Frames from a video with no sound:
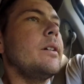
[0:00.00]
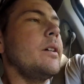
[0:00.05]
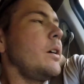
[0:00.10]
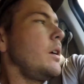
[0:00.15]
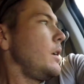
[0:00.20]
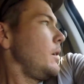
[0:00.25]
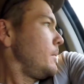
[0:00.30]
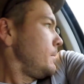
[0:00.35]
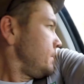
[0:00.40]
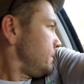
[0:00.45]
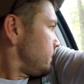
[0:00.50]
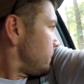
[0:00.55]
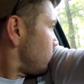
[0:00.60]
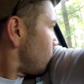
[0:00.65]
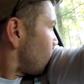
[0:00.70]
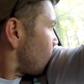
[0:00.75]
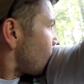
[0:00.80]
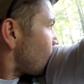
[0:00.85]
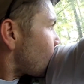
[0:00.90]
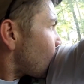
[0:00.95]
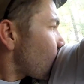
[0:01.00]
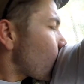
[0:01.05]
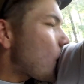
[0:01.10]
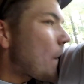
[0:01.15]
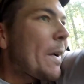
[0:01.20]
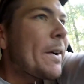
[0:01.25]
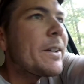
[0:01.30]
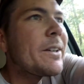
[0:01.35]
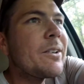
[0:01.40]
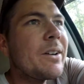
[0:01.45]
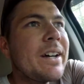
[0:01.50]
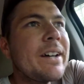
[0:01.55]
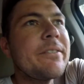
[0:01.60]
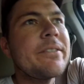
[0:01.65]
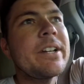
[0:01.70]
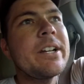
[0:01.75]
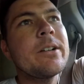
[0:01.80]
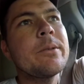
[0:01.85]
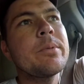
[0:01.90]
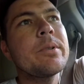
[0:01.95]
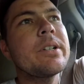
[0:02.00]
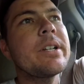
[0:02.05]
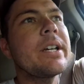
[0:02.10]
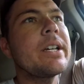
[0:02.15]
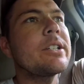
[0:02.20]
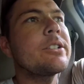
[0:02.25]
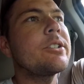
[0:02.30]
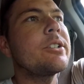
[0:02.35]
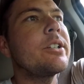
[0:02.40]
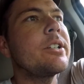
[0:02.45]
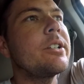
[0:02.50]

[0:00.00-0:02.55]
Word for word: uh, um, you know, you don't have hearing protection